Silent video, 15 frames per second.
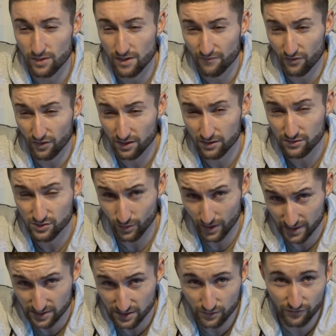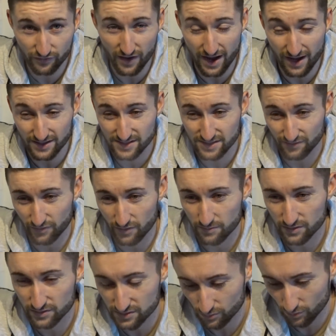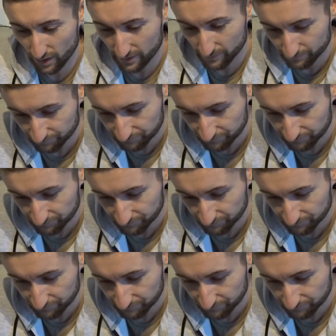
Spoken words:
If I lose weight too fast, if I'm losing weight